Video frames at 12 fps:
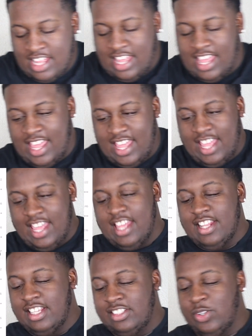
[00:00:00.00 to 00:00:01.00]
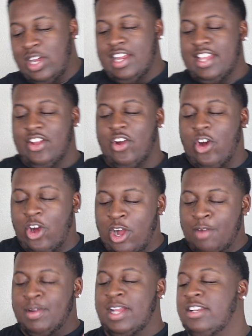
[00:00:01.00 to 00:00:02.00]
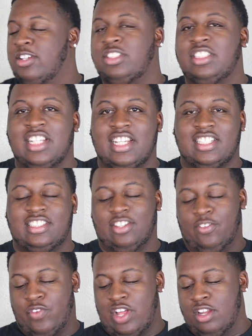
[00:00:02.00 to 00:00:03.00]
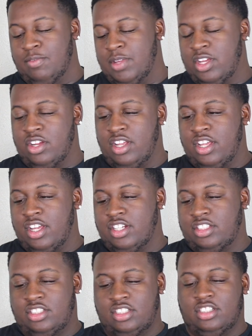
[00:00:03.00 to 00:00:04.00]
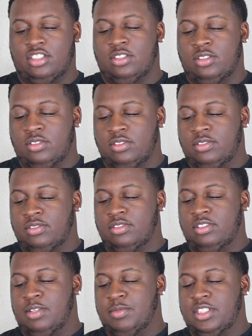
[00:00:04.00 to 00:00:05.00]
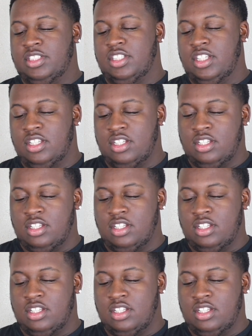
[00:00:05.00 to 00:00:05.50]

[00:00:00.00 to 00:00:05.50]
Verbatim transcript: Hey, this is where I get all my new shit, so follow me on here too. Let me see.